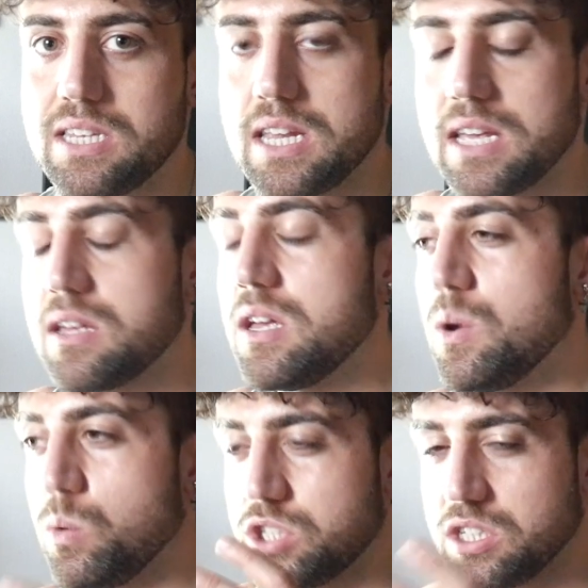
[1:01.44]
year,
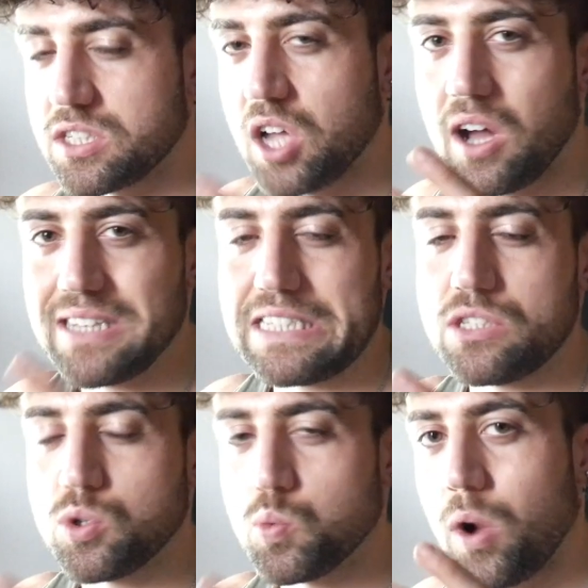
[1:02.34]
which ties
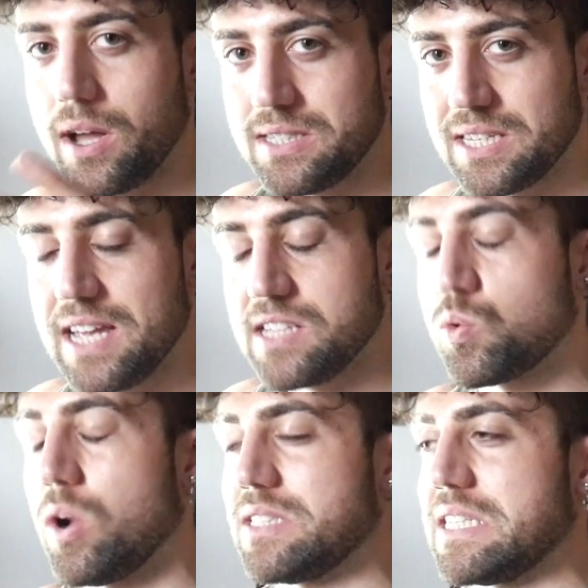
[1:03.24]
into why today is
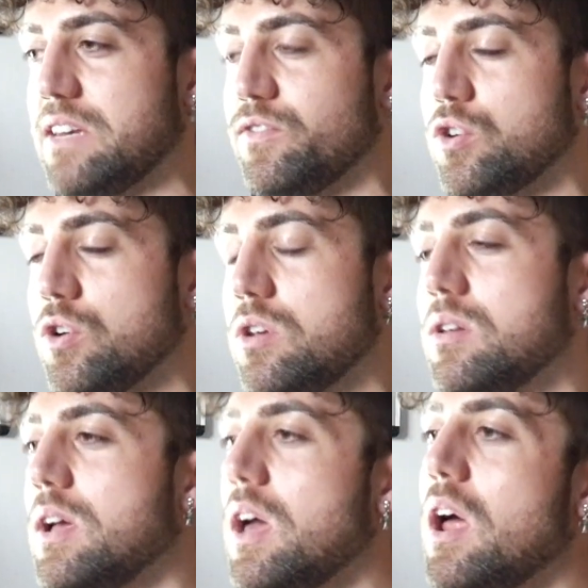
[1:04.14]
quite significant.
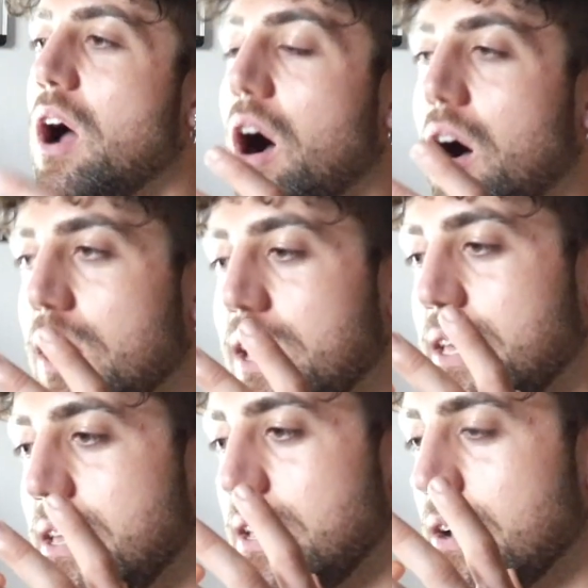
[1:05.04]

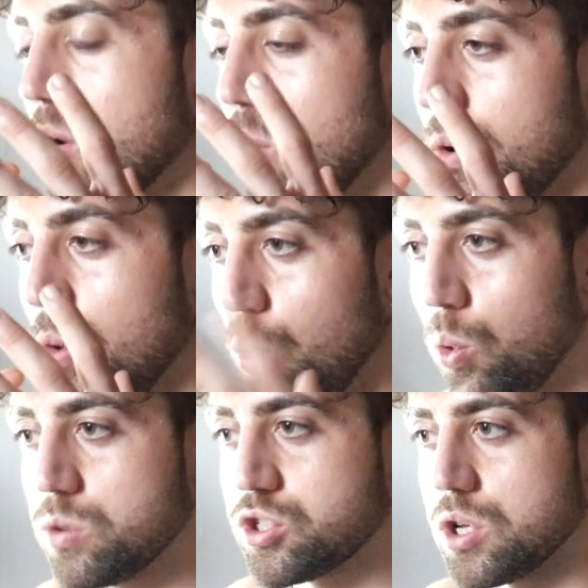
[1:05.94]
I
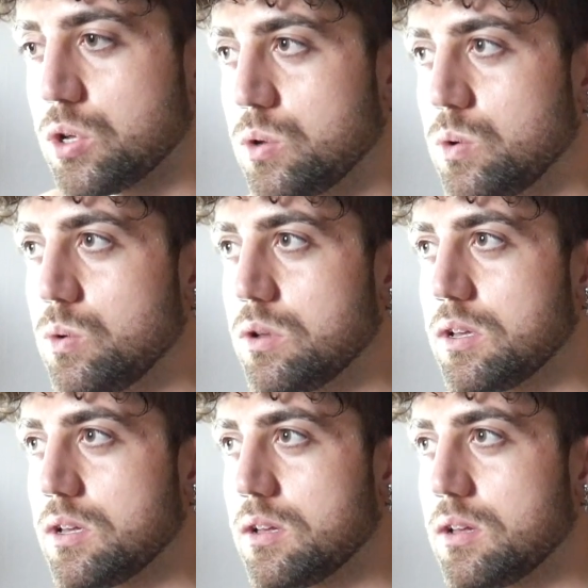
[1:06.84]
also
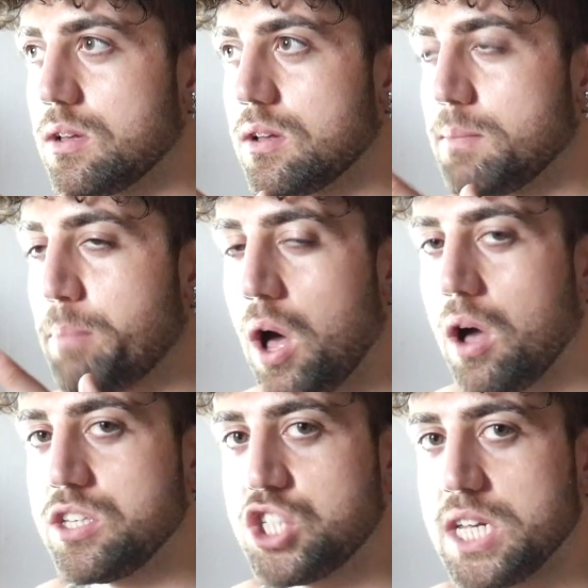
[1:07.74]

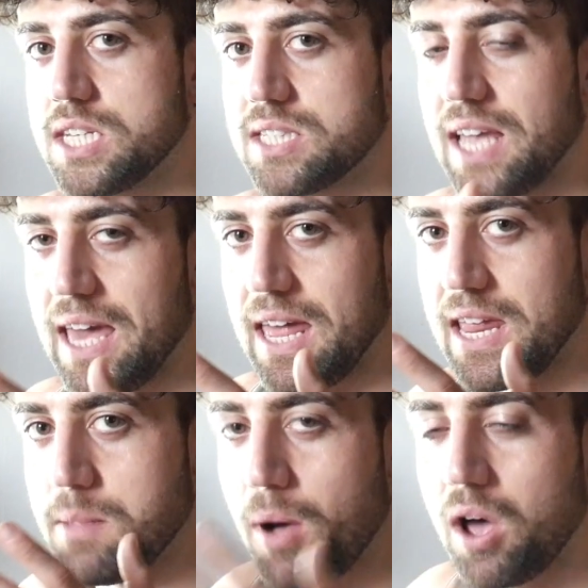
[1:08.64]
purchased
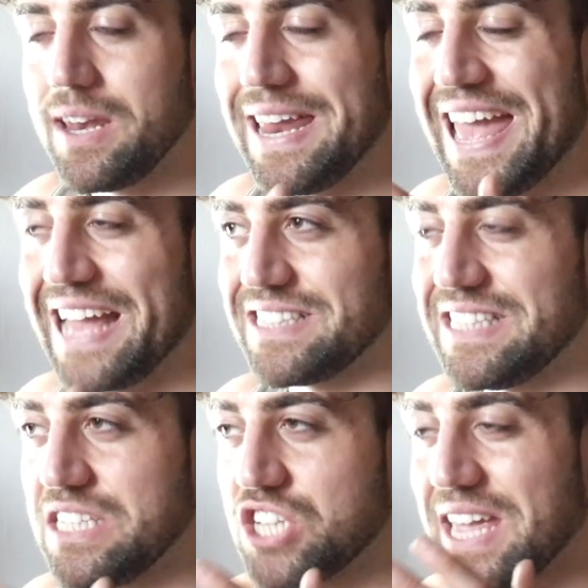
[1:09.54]
a Pioneer
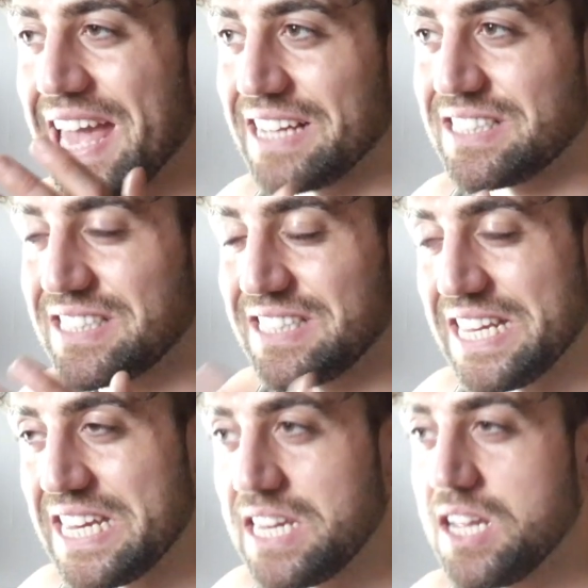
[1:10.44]
XDJ
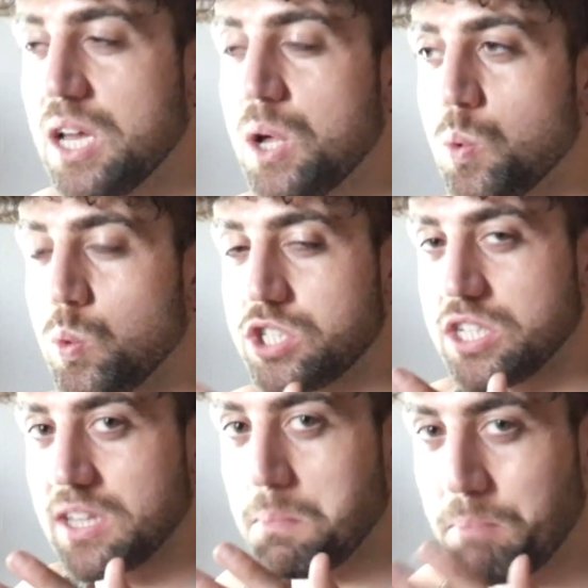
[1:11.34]
XZ, which
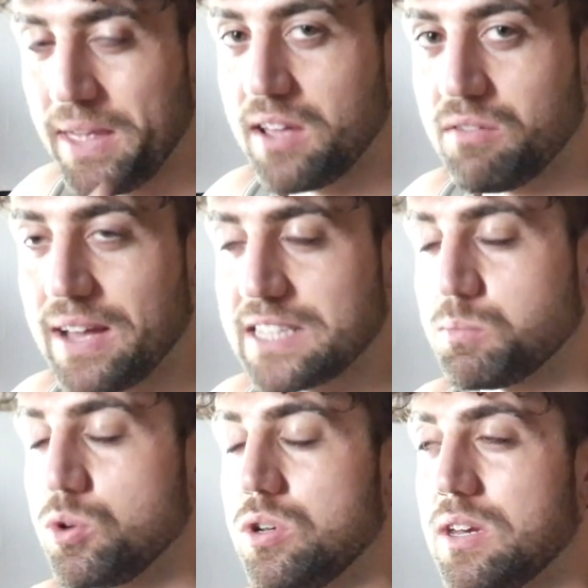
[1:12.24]
is a big
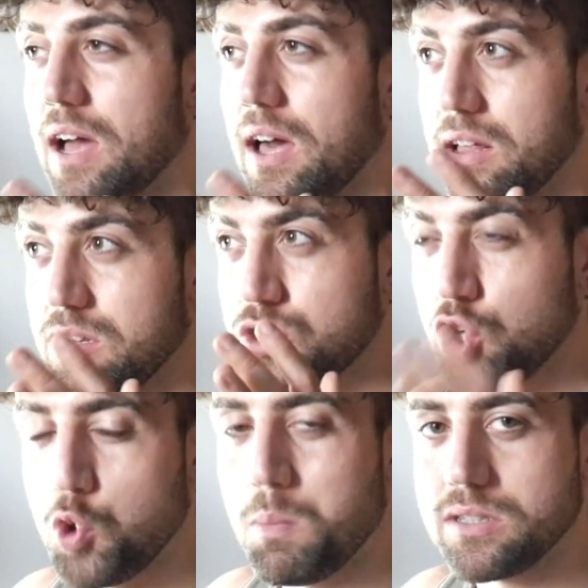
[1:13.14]
investment,
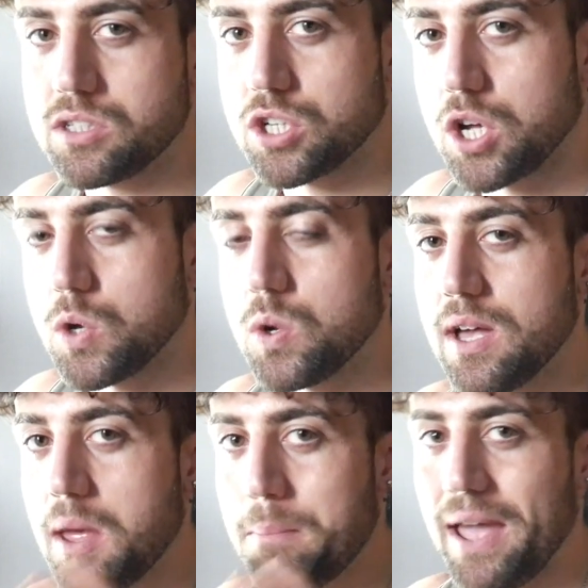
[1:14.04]
2 months ago,
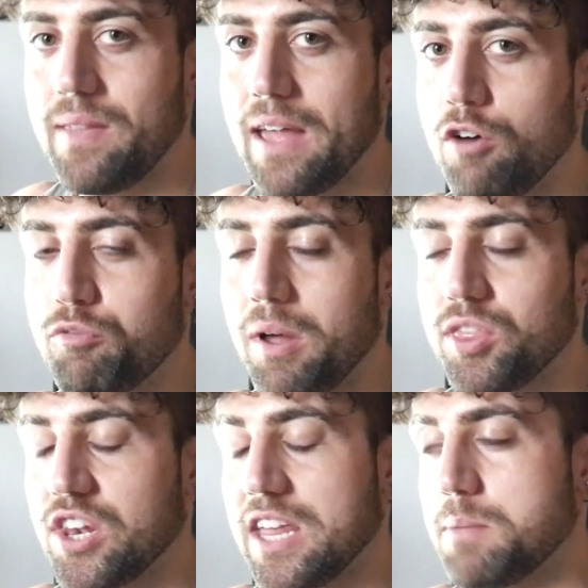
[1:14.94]
paying that off
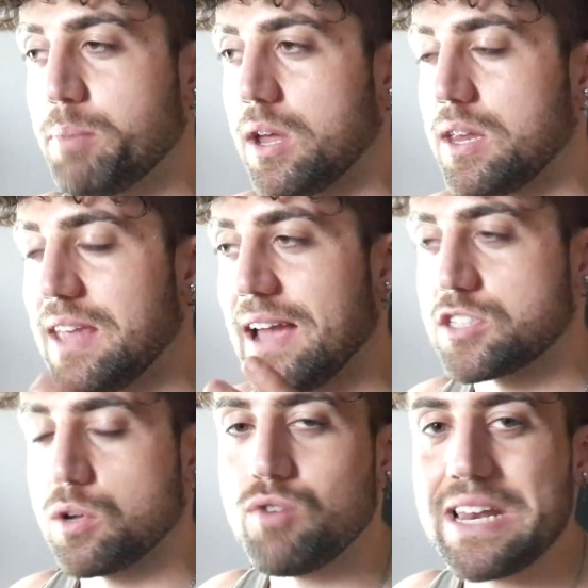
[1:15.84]
monthly. But yeah,
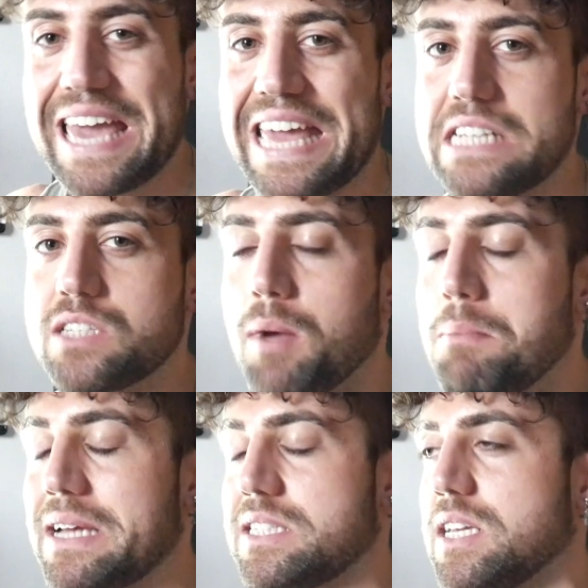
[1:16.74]
so really getting into my
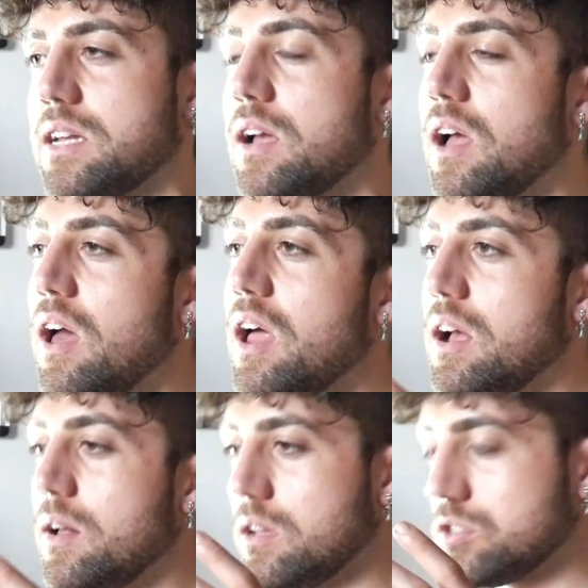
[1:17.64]
mixing.
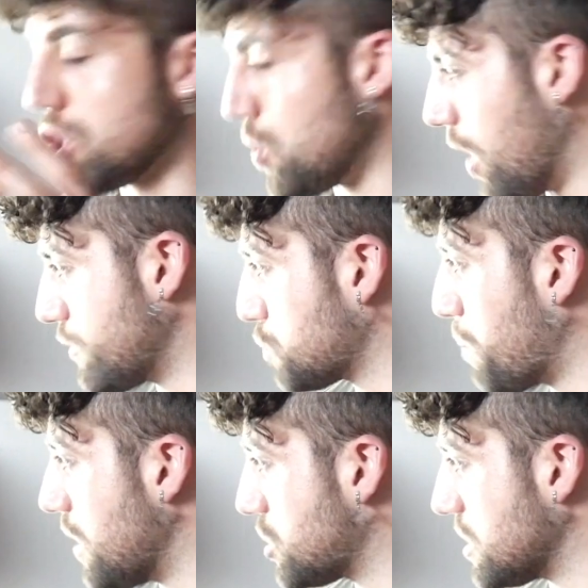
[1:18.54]
So I've just
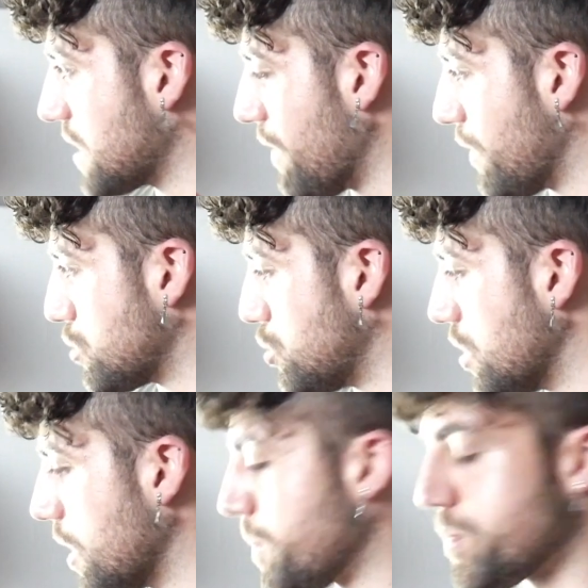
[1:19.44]
purchased FL
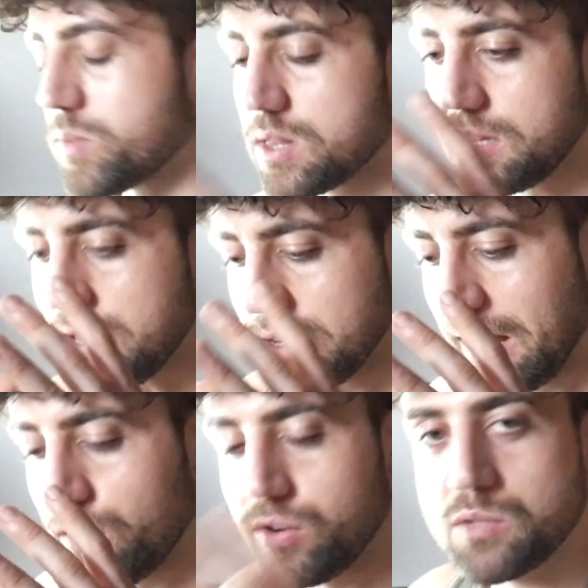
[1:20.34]
Studio.
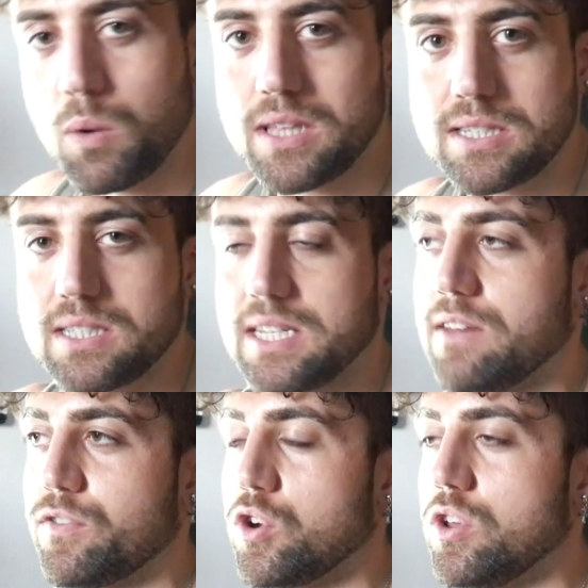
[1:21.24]
Now the reason why this is
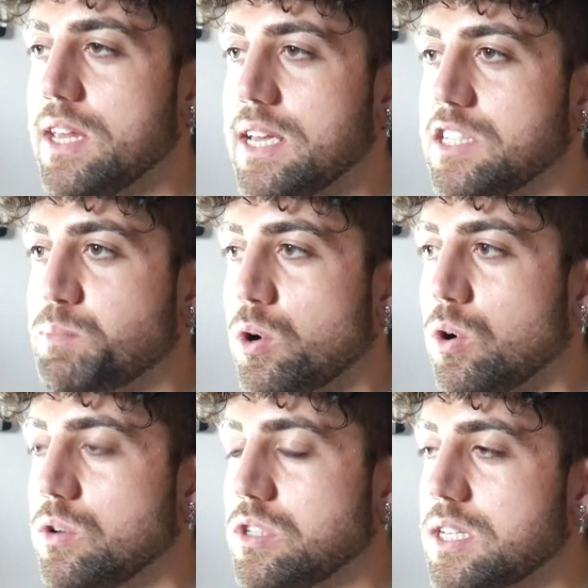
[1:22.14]
significant is
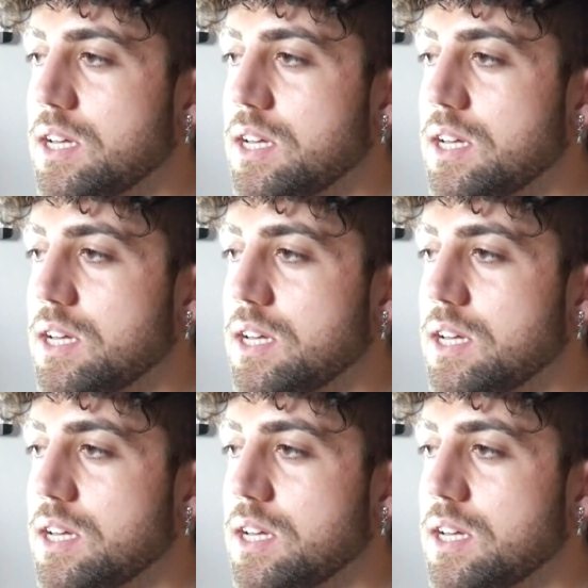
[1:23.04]
because